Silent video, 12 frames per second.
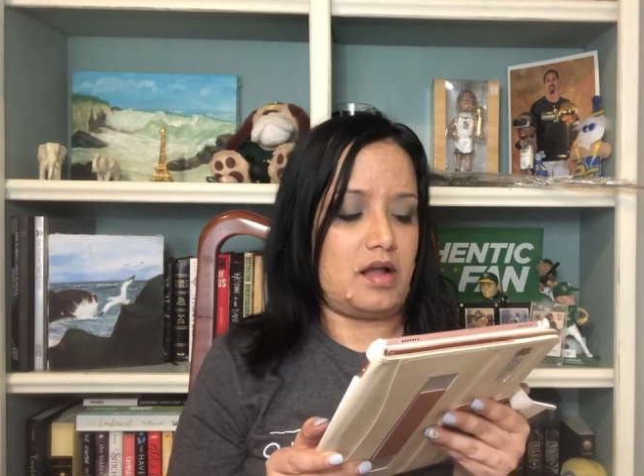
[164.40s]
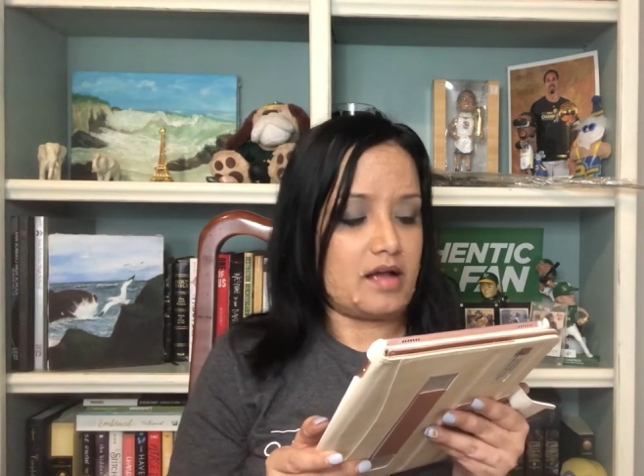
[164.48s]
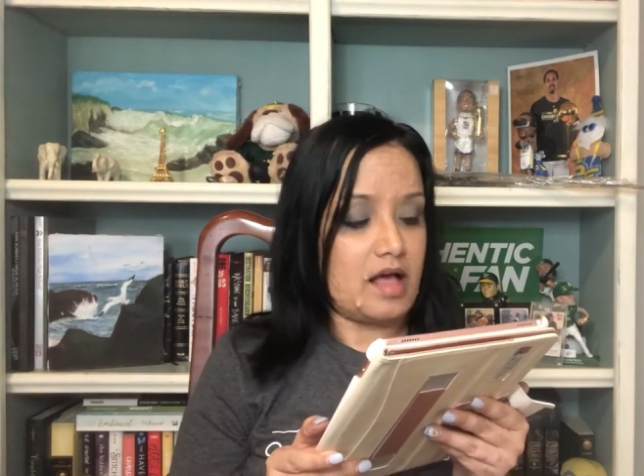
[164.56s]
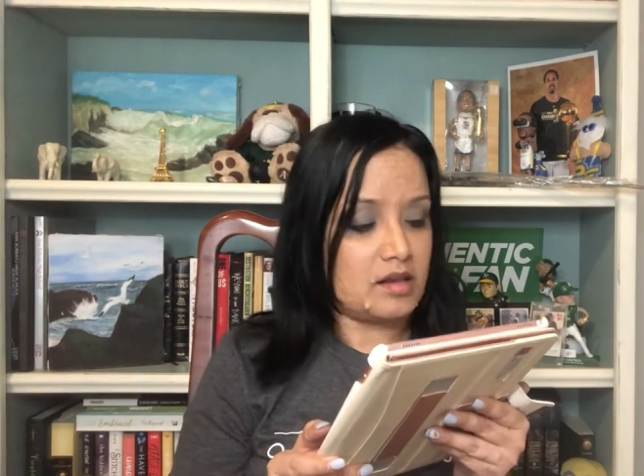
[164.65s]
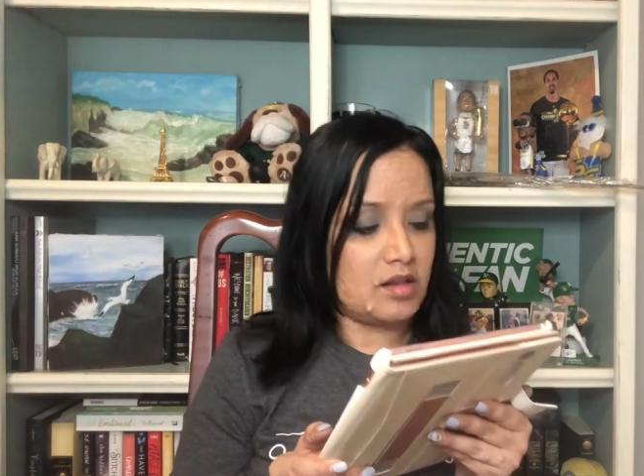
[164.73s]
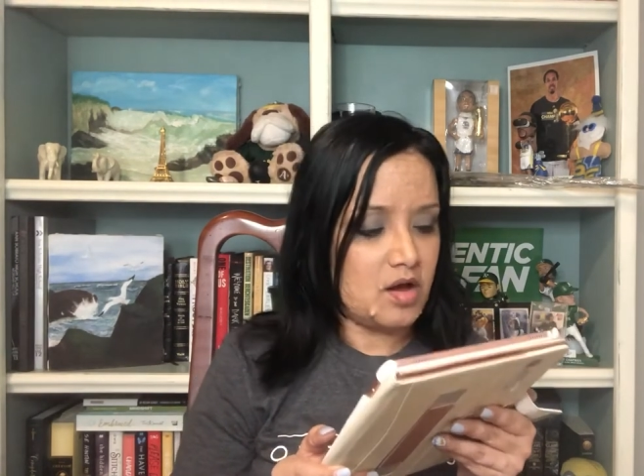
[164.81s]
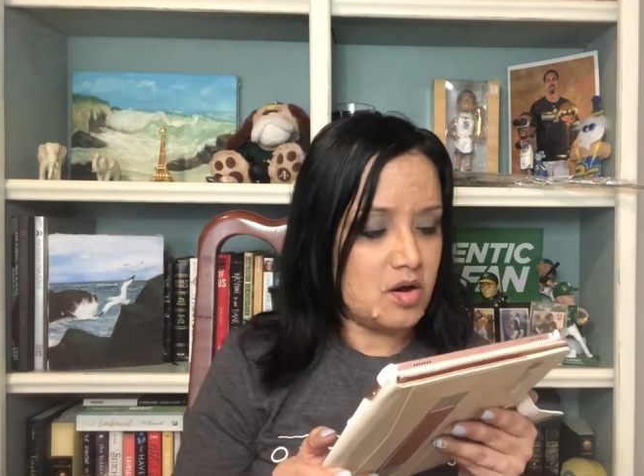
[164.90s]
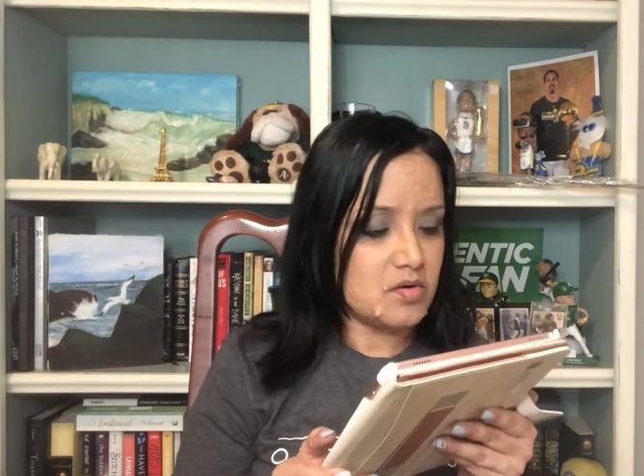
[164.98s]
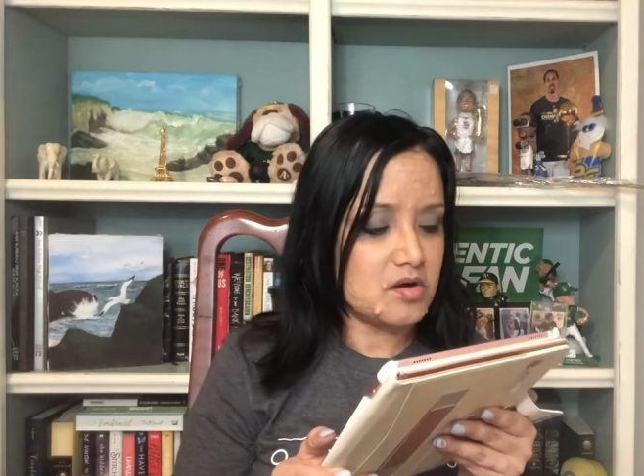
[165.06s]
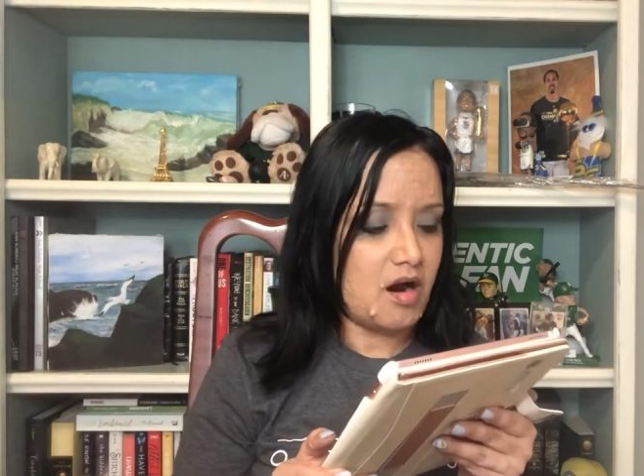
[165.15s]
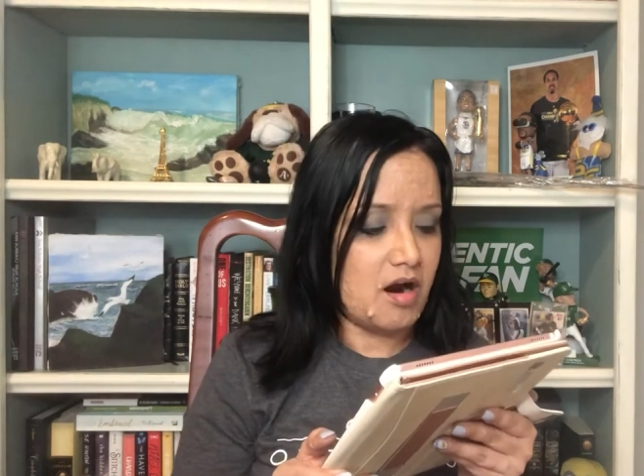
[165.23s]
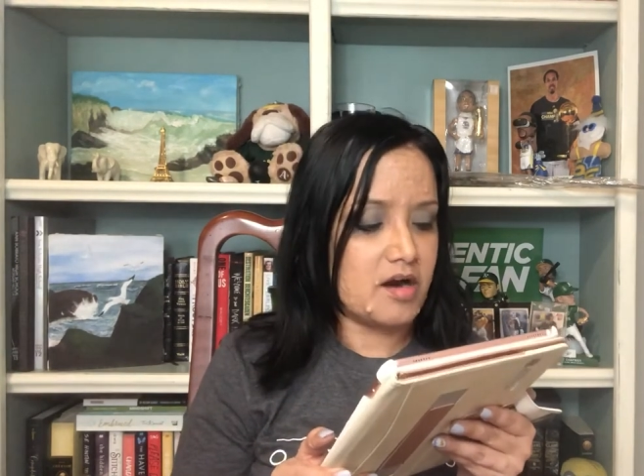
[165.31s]

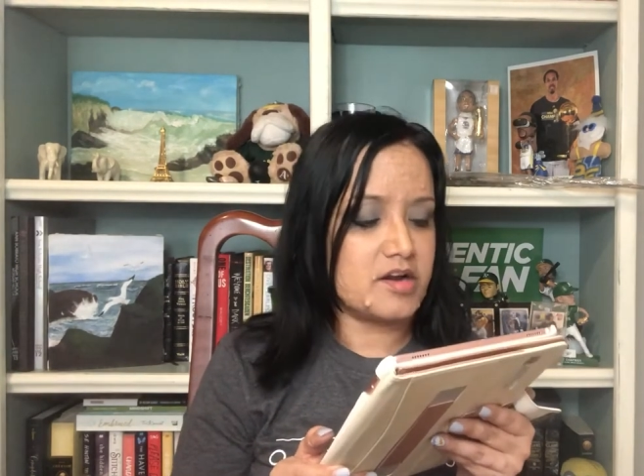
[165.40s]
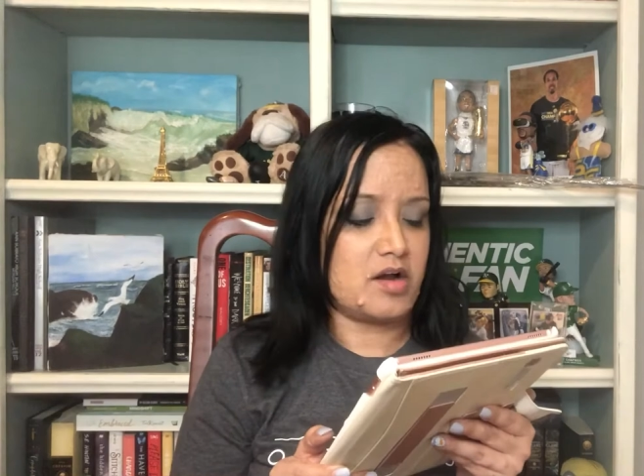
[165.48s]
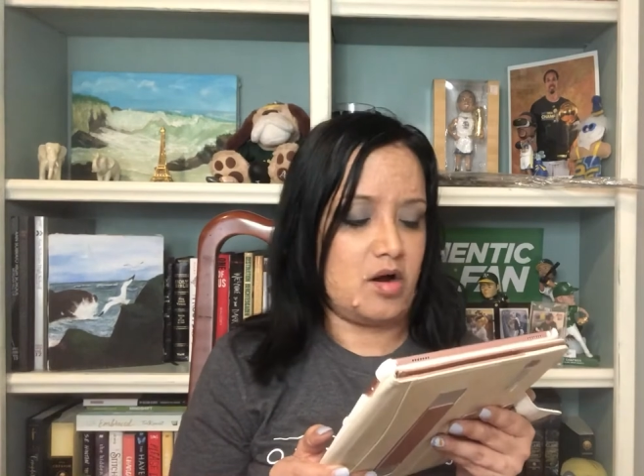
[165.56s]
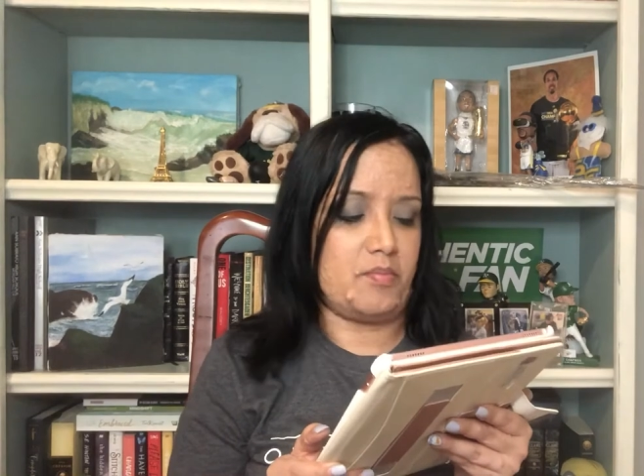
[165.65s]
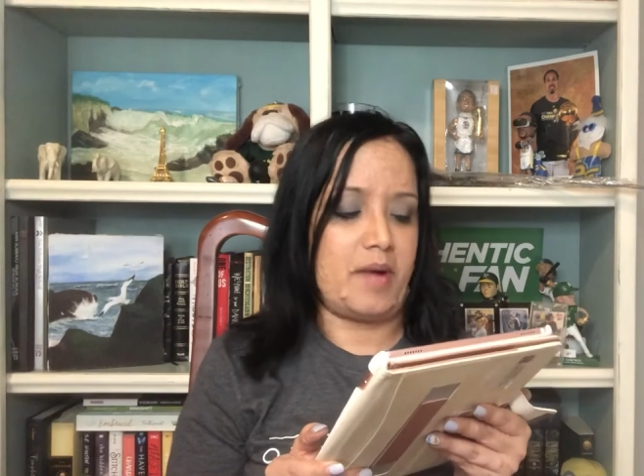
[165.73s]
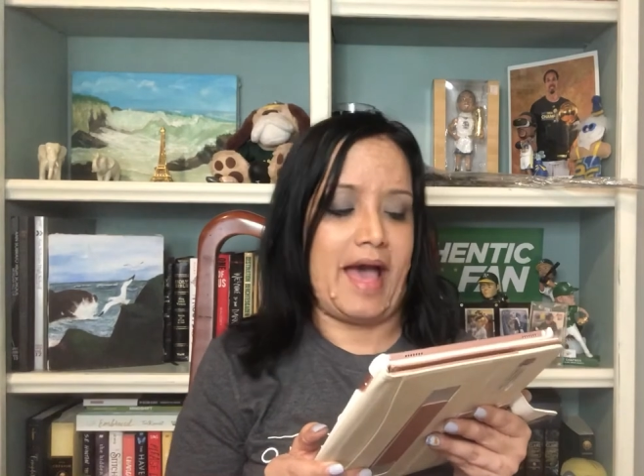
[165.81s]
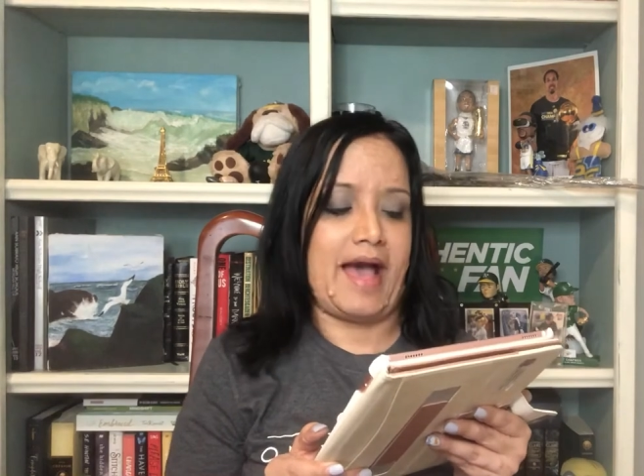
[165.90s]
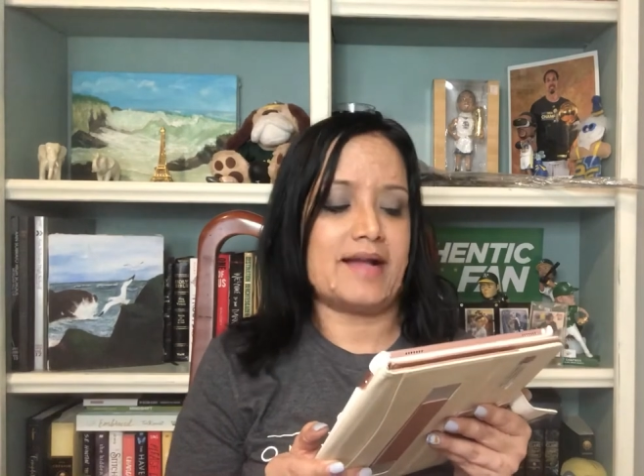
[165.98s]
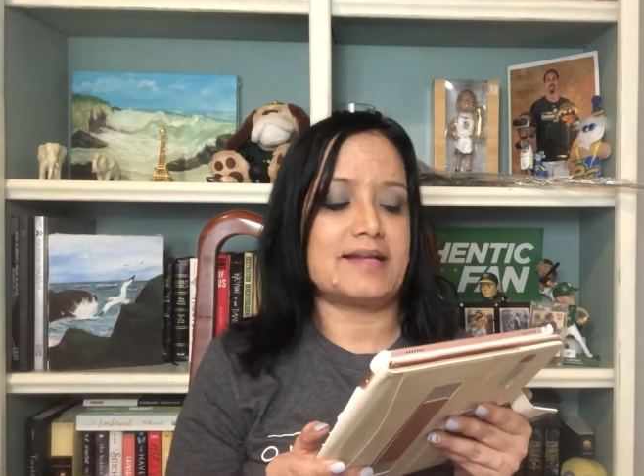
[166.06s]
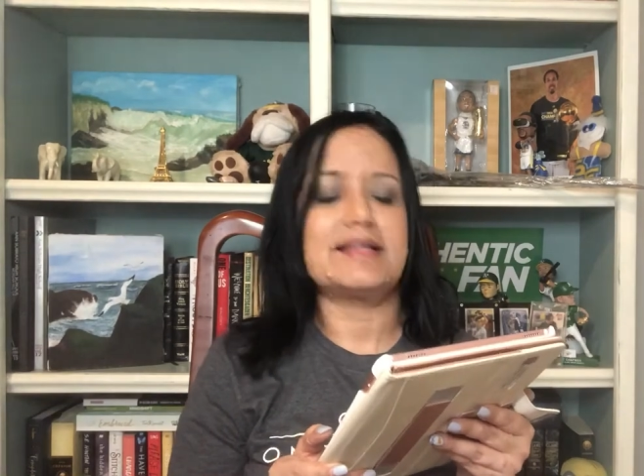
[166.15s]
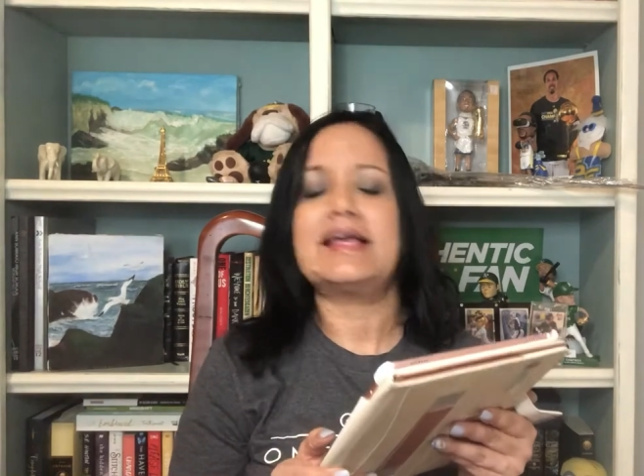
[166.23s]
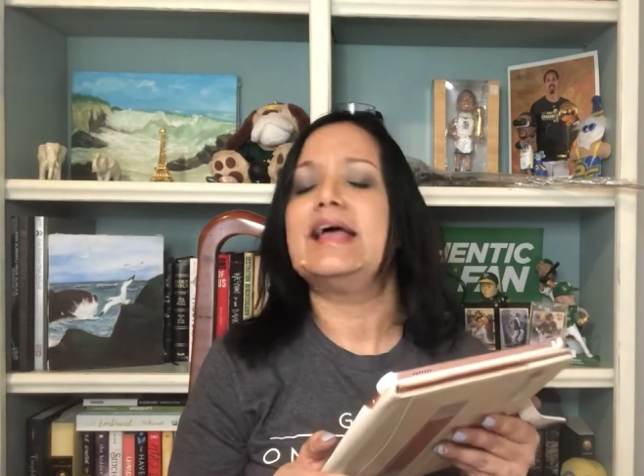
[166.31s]
Locarno Pact